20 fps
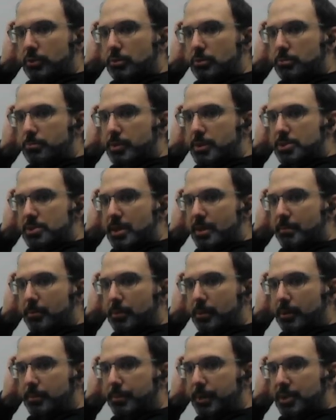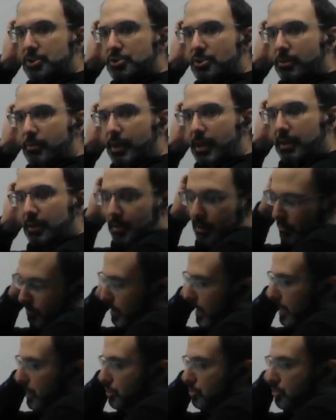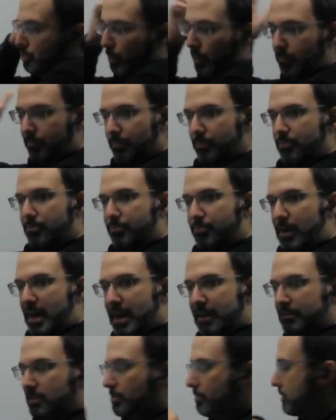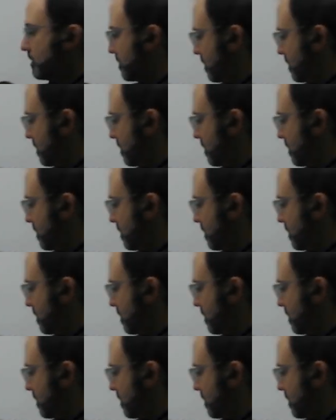to assemble their picture, right? Like usual, 5 different